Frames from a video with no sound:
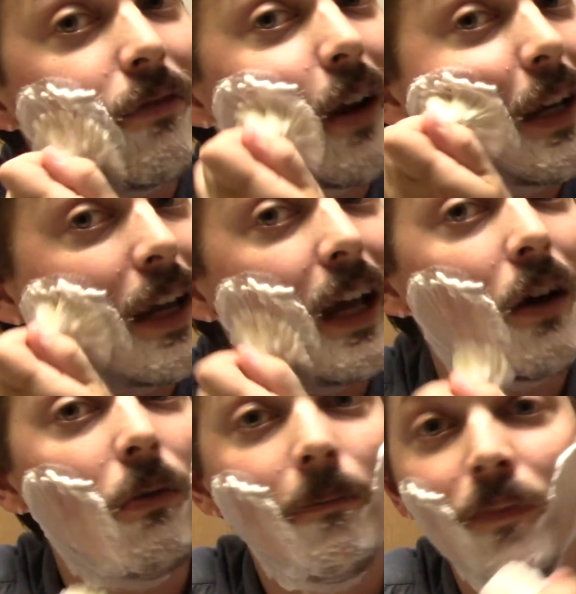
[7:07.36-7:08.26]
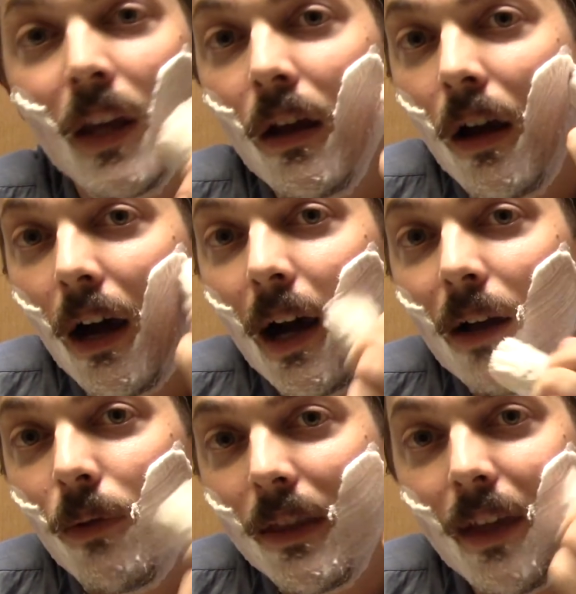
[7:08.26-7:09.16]
right now,
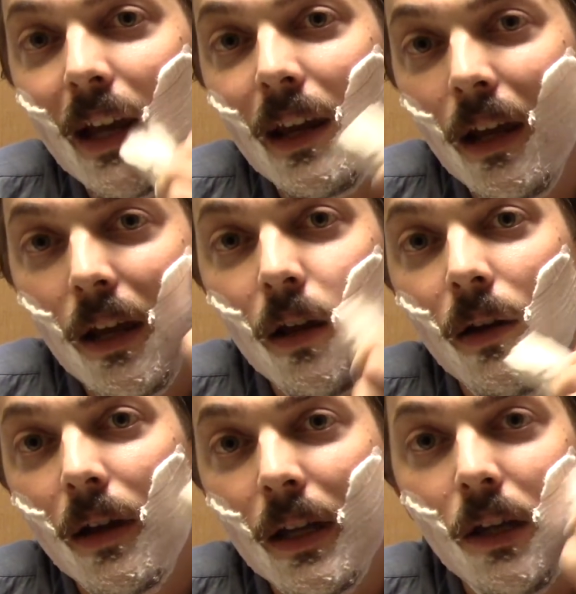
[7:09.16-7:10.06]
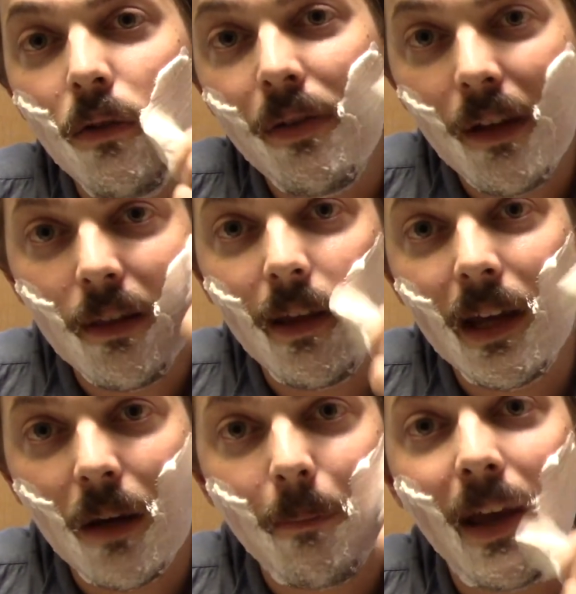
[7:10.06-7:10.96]
I would then use it
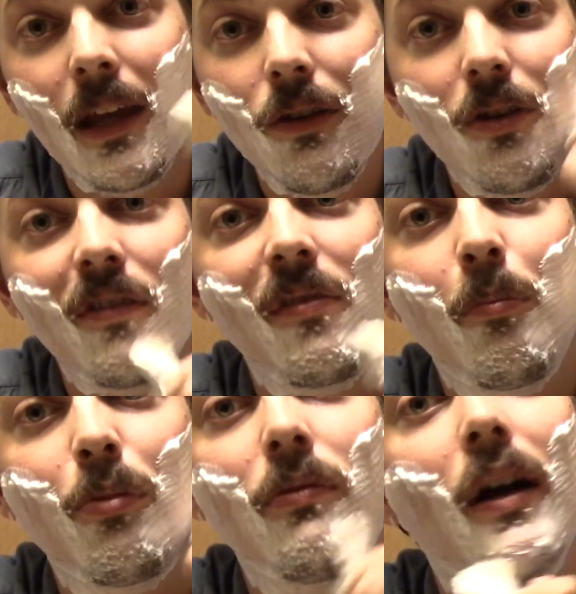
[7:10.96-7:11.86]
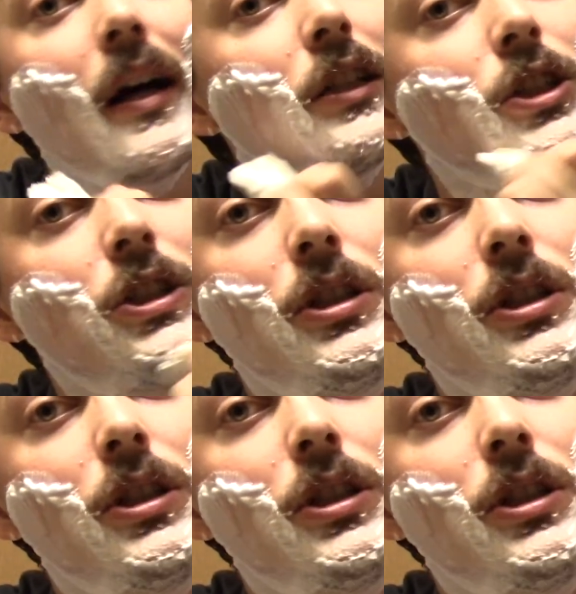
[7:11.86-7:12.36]
like a painter's brush